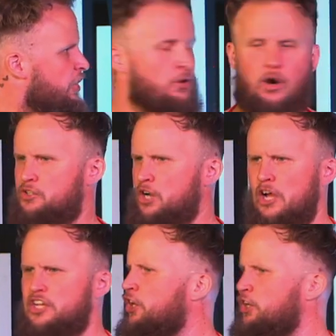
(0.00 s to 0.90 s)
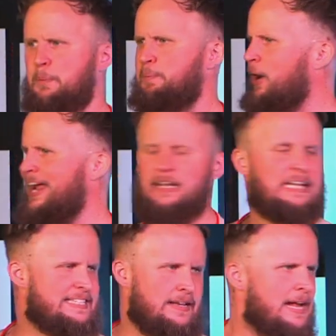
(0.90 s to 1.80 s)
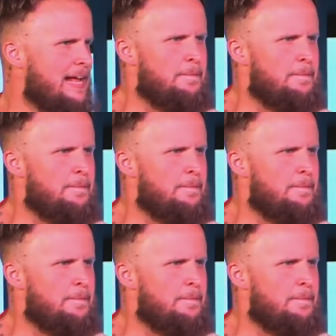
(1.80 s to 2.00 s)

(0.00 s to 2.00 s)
You don't talk, you're praying, listen.